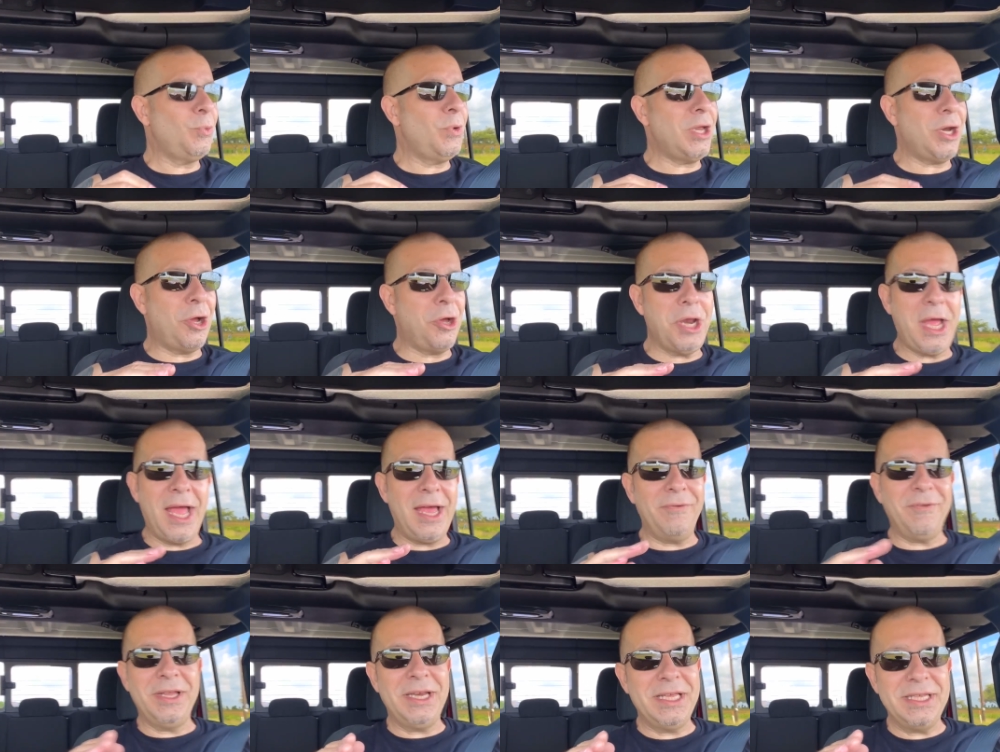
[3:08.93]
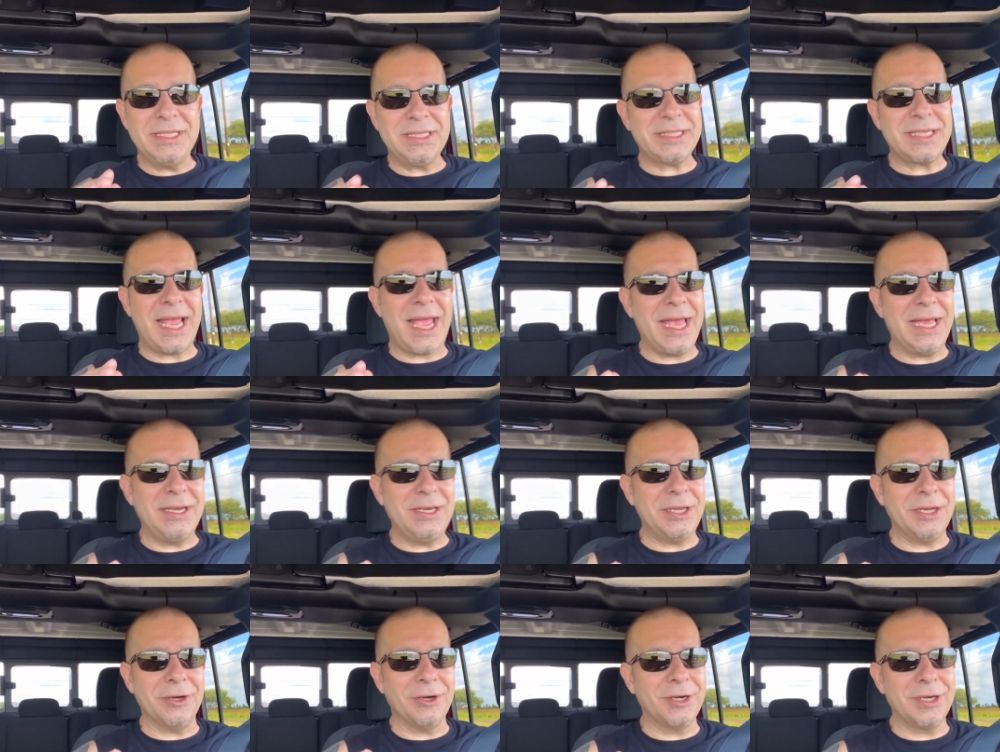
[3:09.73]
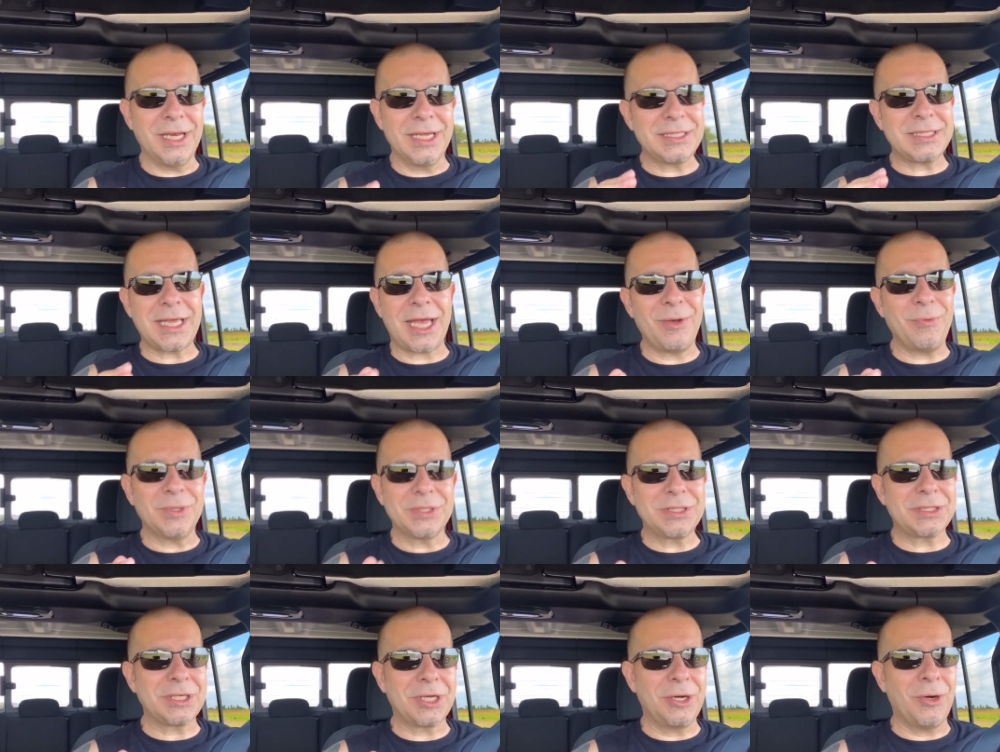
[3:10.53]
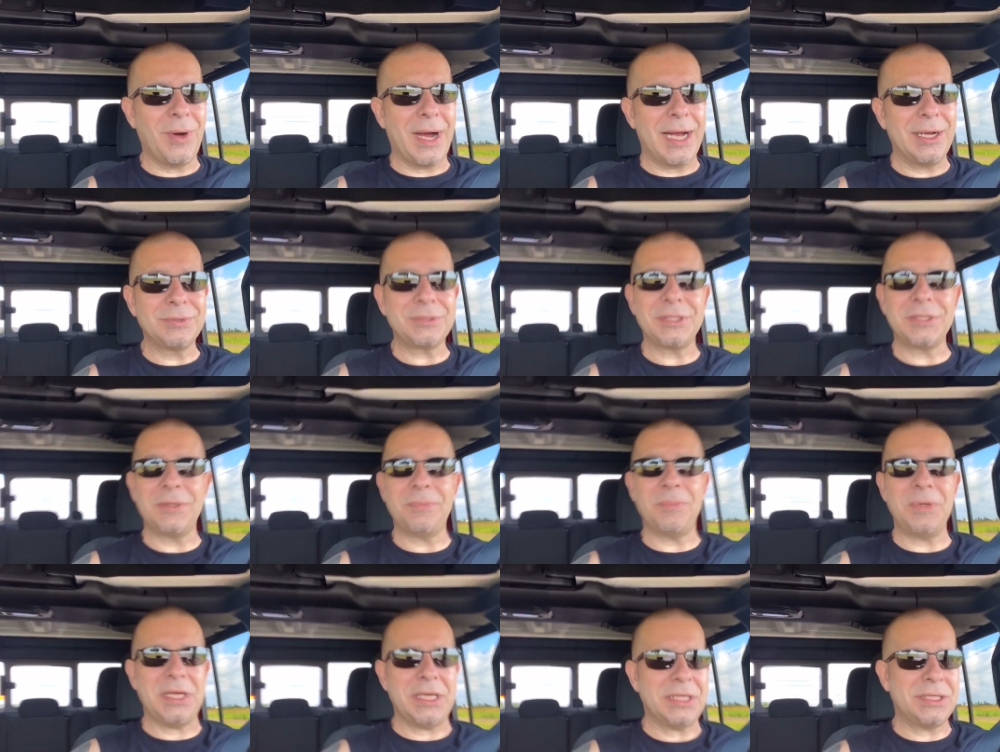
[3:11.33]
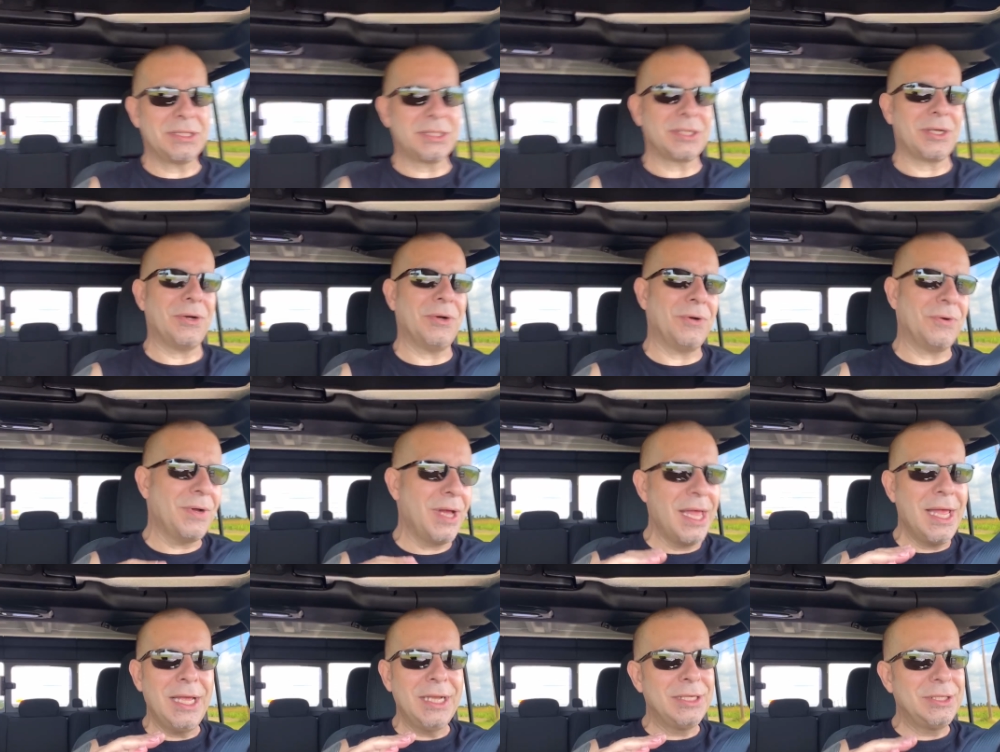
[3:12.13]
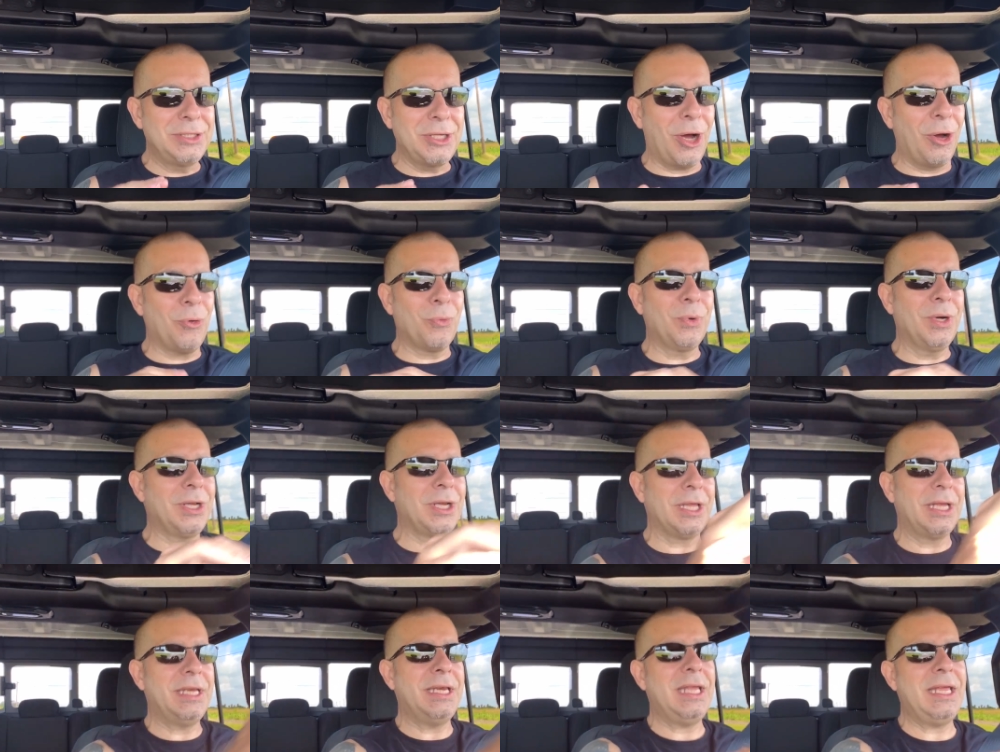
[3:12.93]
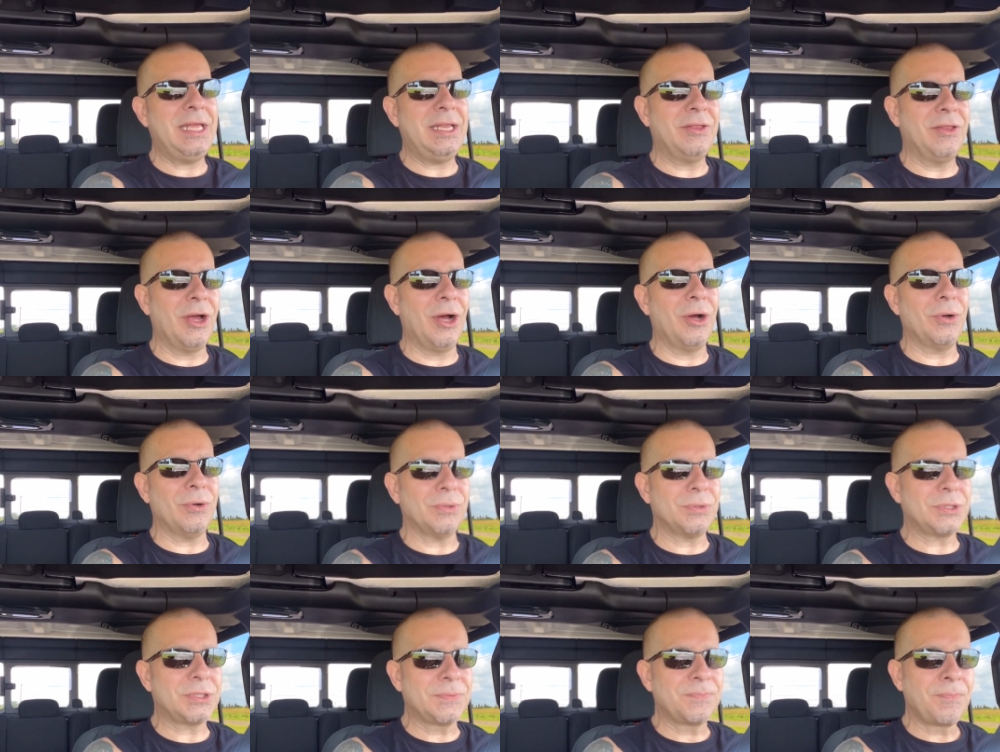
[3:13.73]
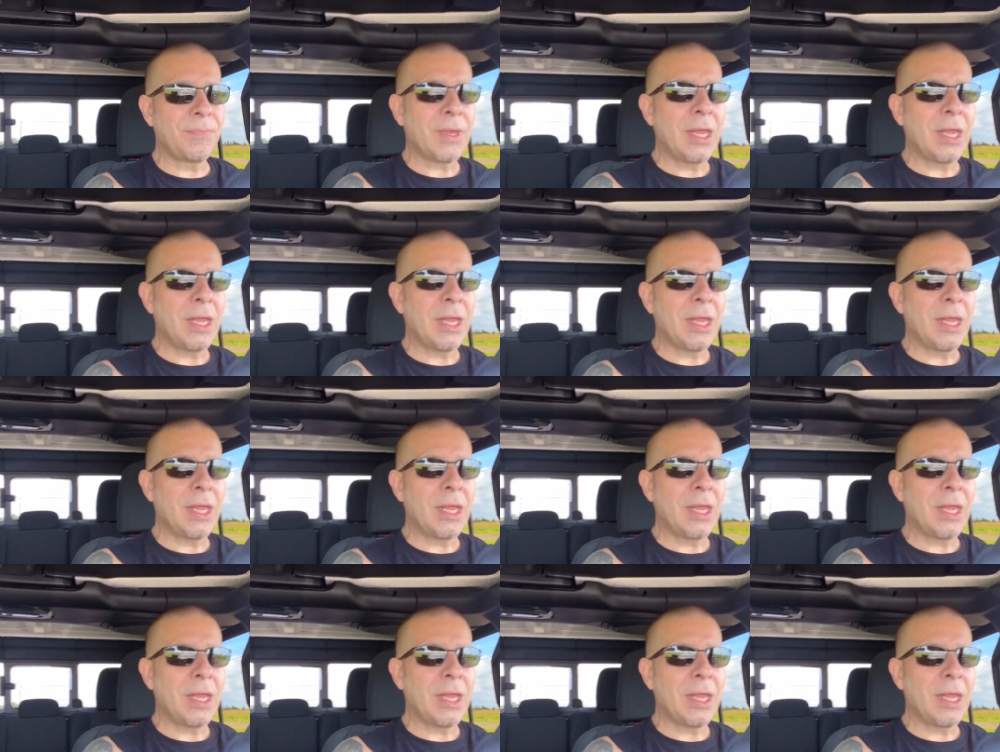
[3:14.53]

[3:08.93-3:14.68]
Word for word: We don't have any sand here unless I was to go out to the beach, so don't really need those.